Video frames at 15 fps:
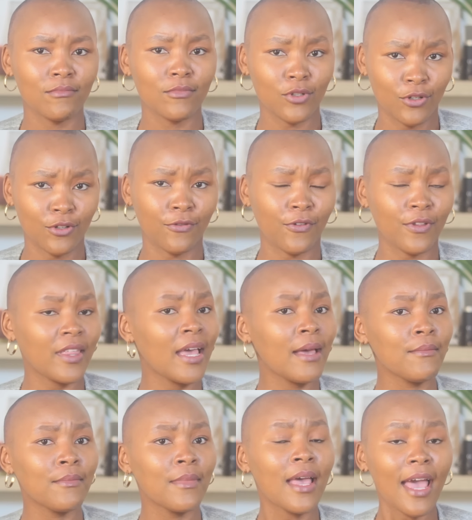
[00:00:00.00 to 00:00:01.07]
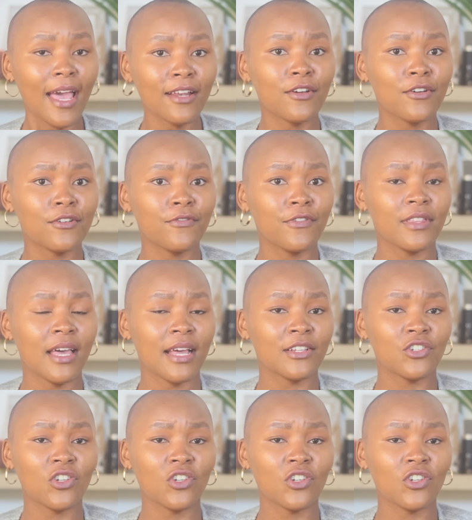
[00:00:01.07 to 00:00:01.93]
Good for them and good for that